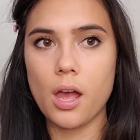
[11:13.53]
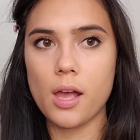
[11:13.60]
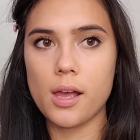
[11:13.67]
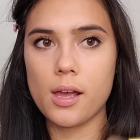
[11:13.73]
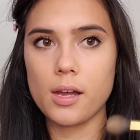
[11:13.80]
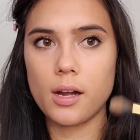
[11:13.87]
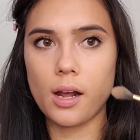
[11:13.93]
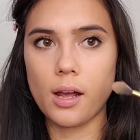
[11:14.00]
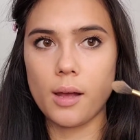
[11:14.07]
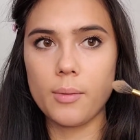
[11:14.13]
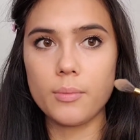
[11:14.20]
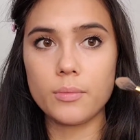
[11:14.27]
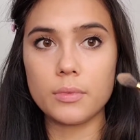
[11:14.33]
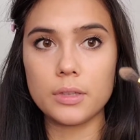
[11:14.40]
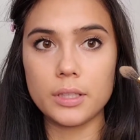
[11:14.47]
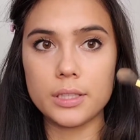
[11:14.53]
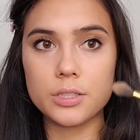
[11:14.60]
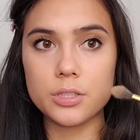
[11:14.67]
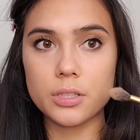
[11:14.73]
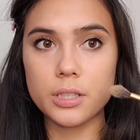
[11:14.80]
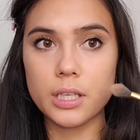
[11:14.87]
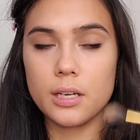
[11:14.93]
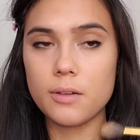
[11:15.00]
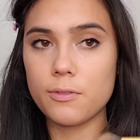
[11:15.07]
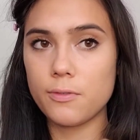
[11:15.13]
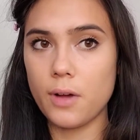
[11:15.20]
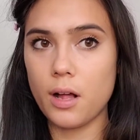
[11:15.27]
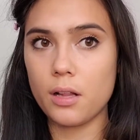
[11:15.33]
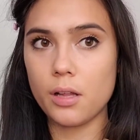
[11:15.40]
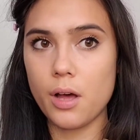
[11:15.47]
And I'm literally going to
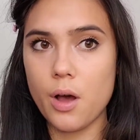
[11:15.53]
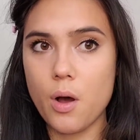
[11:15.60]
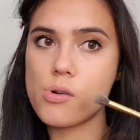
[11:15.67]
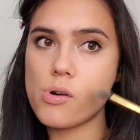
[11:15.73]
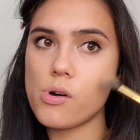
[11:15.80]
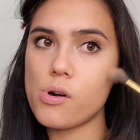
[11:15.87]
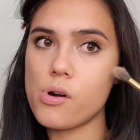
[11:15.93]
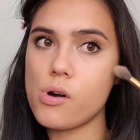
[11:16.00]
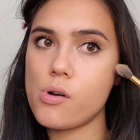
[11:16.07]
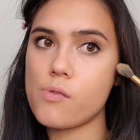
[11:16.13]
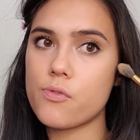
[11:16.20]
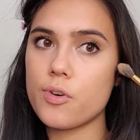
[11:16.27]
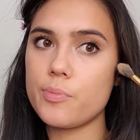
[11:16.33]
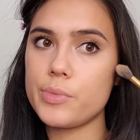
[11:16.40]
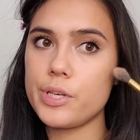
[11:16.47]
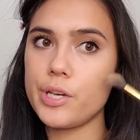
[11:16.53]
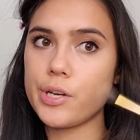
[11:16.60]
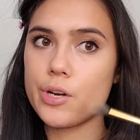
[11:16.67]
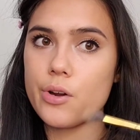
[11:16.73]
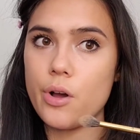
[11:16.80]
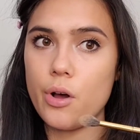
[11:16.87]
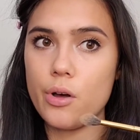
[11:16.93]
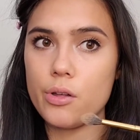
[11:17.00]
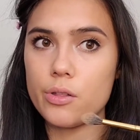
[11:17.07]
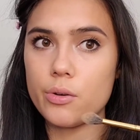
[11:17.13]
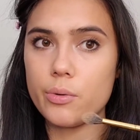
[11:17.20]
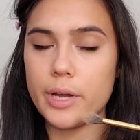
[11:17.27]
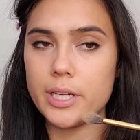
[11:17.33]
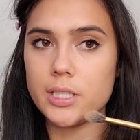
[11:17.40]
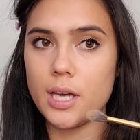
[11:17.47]
follow from here all the
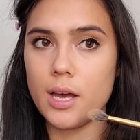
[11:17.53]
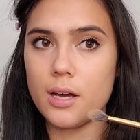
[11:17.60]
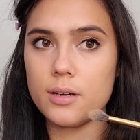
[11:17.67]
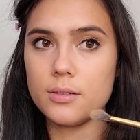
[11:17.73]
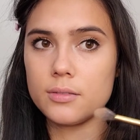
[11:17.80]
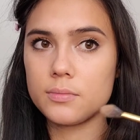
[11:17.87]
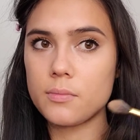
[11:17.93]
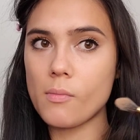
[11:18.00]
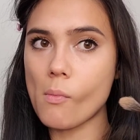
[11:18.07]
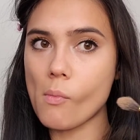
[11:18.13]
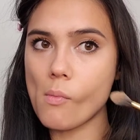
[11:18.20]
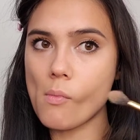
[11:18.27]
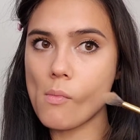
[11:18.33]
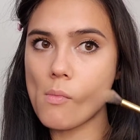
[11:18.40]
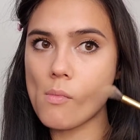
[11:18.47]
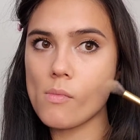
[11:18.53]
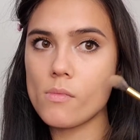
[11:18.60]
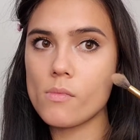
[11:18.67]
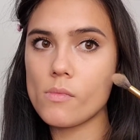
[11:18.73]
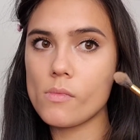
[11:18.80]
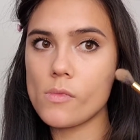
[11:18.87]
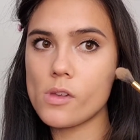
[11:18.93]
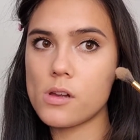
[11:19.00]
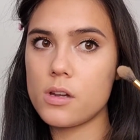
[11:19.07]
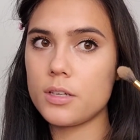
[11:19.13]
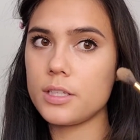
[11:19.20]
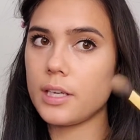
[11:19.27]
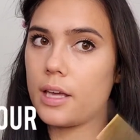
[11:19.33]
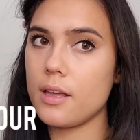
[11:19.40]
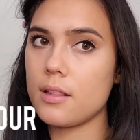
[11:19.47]
way down
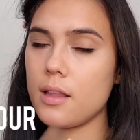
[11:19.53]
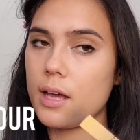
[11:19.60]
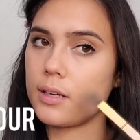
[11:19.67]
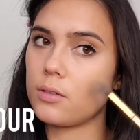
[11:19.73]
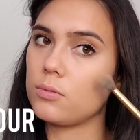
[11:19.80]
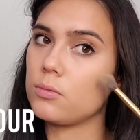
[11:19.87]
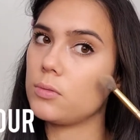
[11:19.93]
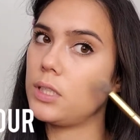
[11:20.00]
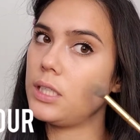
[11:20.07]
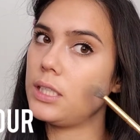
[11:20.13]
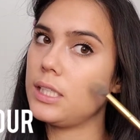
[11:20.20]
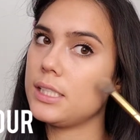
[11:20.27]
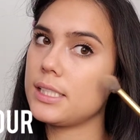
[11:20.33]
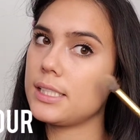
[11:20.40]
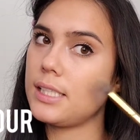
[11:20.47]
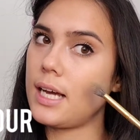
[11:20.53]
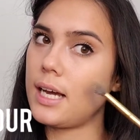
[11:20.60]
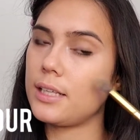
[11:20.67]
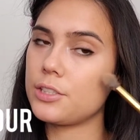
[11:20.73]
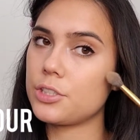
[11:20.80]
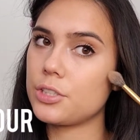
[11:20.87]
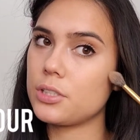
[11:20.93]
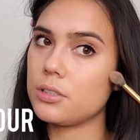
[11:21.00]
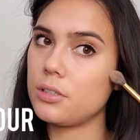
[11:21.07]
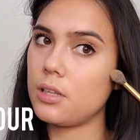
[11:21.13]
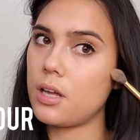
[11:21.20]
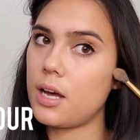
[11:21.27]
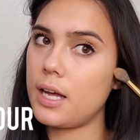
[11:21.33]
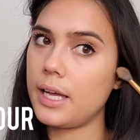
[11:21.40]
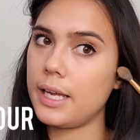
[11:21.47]
to get like a really snatched
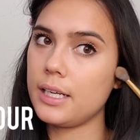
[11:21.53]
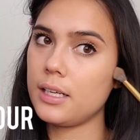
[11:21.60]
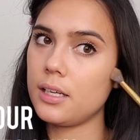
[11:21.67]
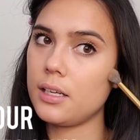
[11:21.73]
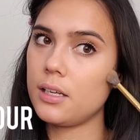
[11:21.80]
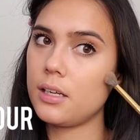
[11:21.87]
line.